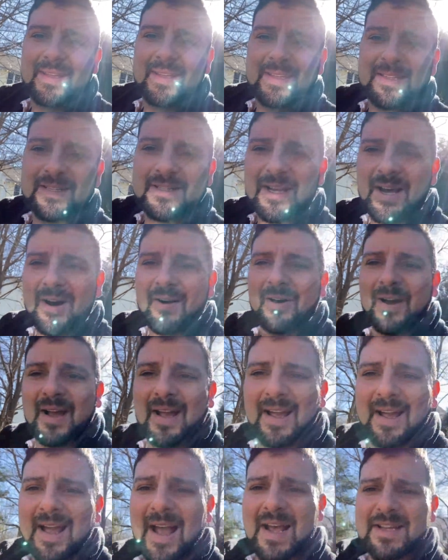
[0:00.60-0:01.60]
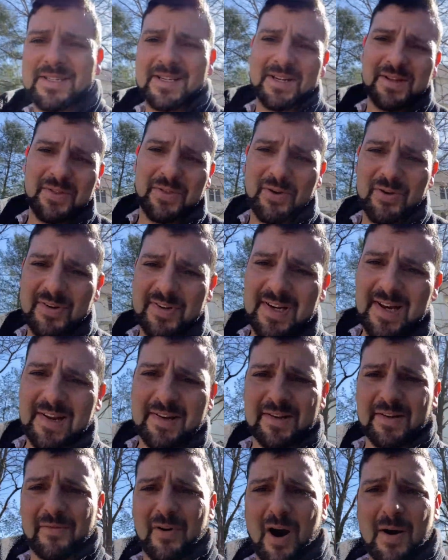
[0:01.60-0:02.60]
So, as an
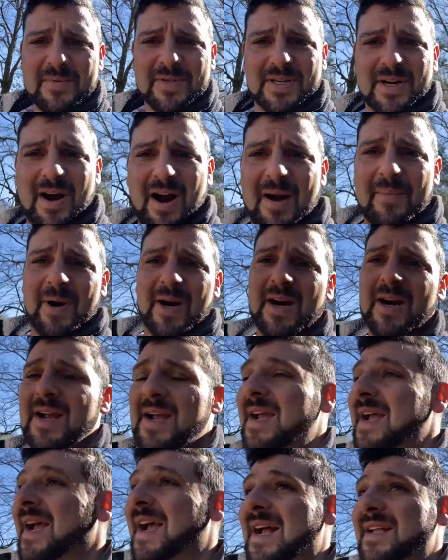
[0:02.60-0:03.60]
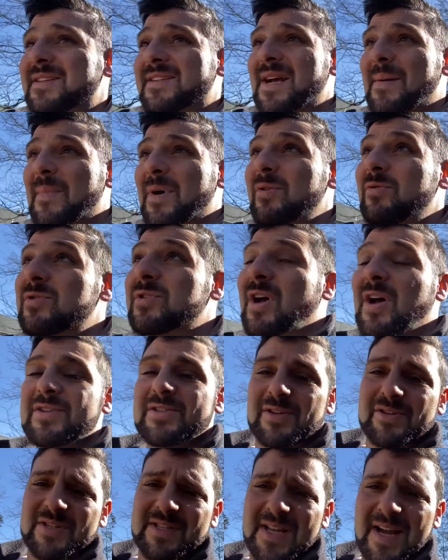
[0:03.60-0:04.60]
enthusiast of arms and armor, and someone who's
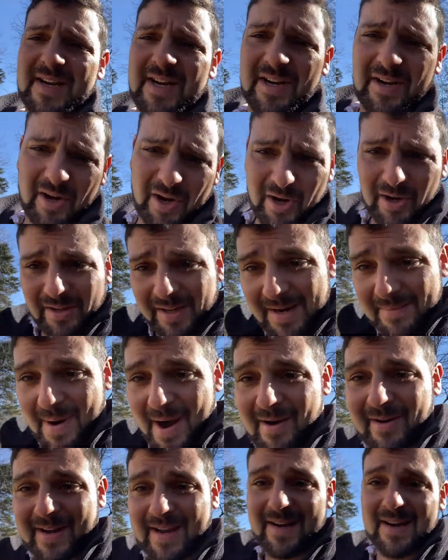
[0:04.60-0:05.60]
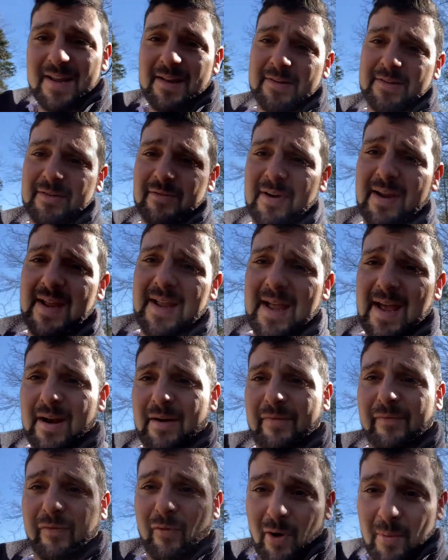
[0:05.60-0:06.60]
also studied early American history in a
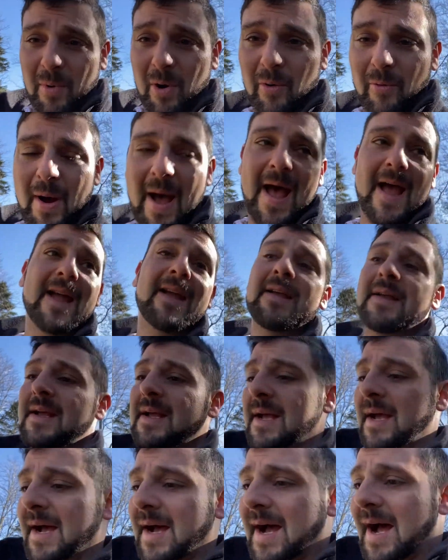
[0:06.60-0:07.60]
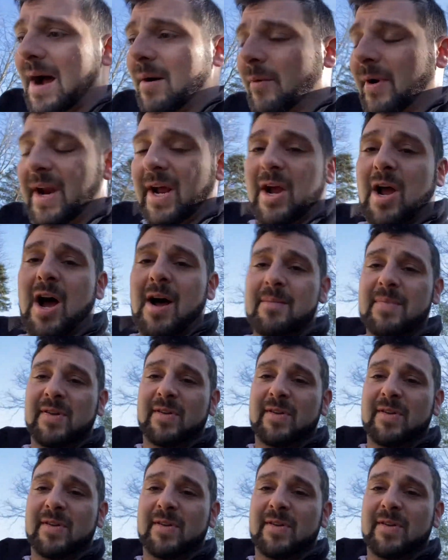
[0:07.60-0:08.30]
formal way, when it comes